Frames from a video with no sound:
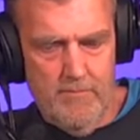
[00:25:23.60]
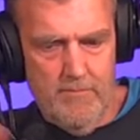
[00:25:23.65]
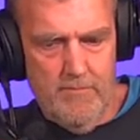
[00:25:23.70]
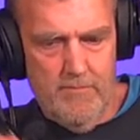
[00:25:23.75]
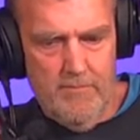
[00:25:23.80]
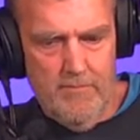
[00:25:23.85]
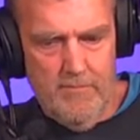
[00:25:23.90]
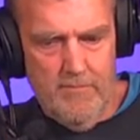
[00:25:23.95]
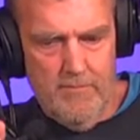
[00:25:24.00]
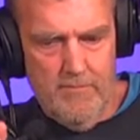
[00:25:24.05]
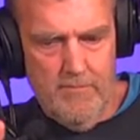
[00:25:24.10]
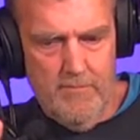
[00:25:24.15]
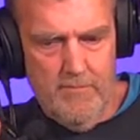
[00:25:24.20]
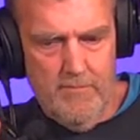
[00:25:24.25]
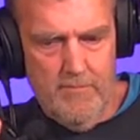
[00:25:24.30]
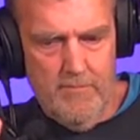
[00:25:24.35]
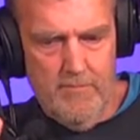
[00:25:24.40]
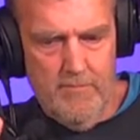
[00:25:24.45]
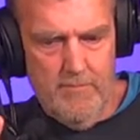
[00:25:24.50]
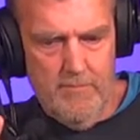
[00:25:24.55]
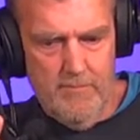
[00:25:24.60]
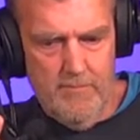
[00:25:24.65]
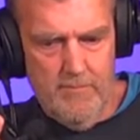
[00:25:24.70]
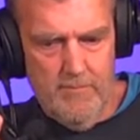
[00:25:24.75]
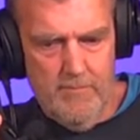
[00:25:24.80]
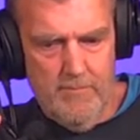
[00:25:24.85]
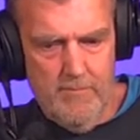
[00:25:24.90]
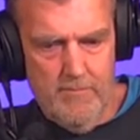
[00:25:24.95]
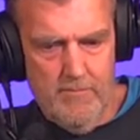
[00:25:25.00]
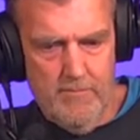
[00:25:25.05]

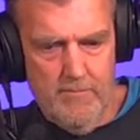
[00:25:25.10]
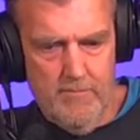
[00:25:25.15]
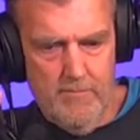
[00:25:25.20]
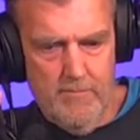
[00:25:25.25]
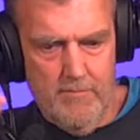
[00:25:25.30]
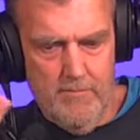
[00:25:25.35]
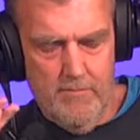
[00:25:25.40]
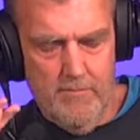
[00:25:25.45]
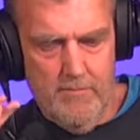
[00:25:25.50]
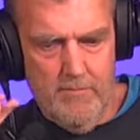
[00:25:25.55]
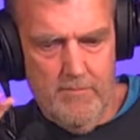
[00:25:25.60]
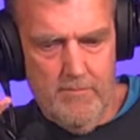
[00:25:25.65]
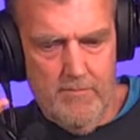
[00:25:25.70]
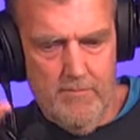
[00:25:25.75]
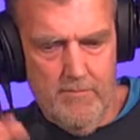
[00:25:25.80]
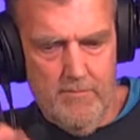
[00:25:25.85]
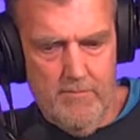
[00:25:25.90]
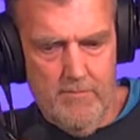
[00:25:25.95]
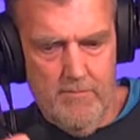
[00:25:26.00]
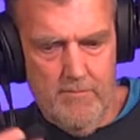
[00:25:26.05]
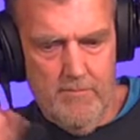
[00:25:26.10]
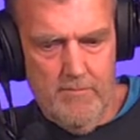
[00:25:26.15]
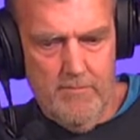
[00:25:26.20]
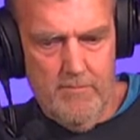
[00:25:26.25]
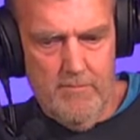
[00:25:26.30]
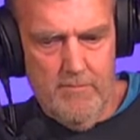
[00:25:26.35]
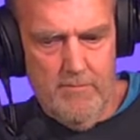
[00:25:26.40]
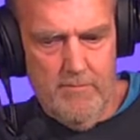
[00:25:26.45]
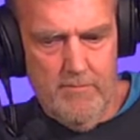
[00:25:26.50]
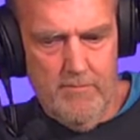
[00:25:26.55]

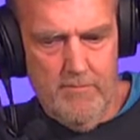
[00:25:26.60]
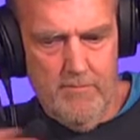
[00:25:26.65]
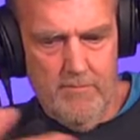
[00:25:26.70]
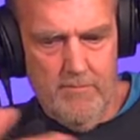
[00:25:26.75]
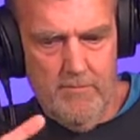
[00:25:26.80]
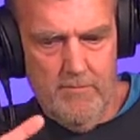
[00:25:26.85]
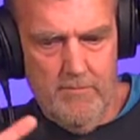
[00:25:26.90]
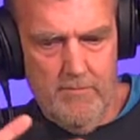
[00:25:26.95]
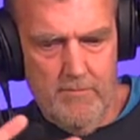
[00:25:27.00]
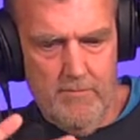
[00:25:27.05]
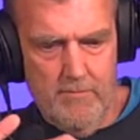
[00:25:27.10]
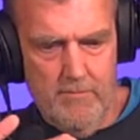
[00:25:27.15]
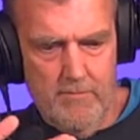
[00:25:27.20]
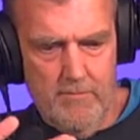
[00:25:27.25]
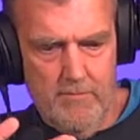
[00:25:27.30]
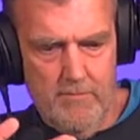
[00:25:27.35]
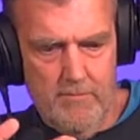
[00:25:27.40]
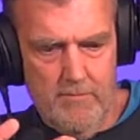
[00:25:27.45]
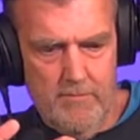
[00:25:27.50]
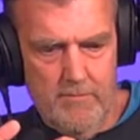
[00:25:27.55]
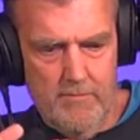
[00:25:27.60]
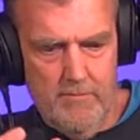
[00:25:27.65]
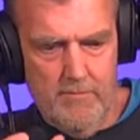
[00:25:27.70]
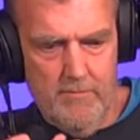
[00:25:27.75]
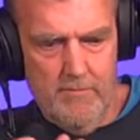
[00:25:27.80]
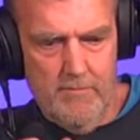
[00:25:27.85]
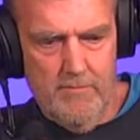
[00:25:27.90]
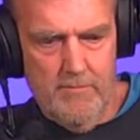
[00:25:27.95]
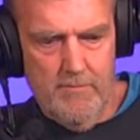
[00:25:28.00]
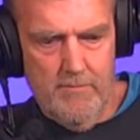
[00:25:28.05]

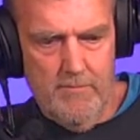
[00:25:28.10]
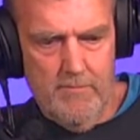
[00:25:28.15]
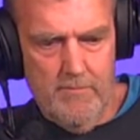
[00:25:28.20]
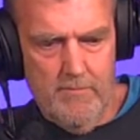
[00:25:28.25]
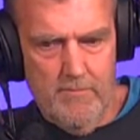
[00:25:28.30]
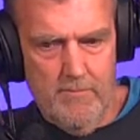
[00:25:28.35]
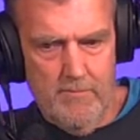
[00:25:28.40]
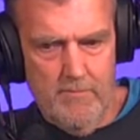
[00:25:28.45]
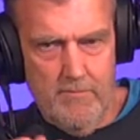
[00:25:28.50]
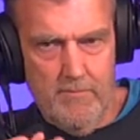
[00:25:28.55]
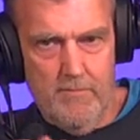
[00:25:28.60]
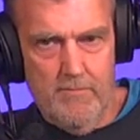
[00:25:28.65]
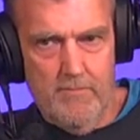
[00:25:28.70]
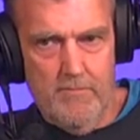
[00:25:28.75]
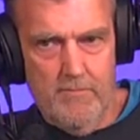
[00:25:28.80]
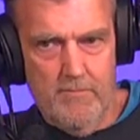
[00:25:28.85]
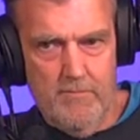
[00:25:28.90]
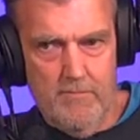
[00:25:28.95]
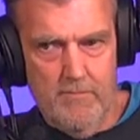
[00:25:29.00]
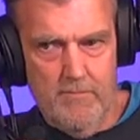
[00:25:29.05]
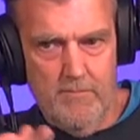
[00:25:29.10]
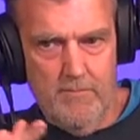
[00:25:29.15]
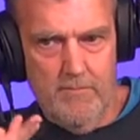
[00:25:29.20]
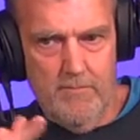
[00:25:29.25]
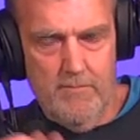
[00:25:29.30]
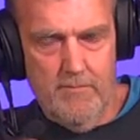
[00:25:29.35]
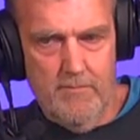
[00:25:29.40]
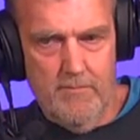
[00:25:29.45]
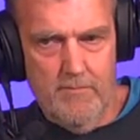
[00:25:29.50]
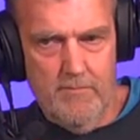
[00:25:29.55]

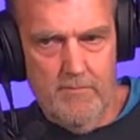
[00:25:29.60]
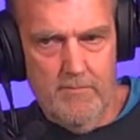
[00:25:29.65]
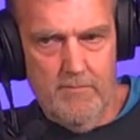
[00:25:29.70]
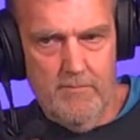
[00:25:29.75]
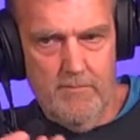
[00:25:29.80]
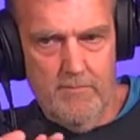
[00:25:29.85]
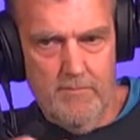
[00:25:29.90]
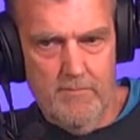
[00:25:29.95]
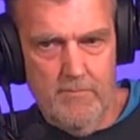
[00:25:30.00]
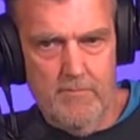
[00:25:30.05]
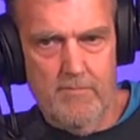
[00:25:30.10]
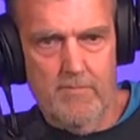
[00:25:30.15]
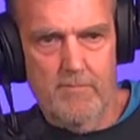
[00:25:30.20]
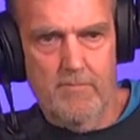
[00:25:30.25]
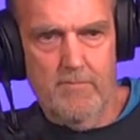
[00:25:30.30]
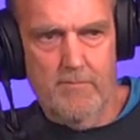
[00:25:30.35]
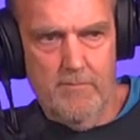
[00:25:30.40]
(not speaking)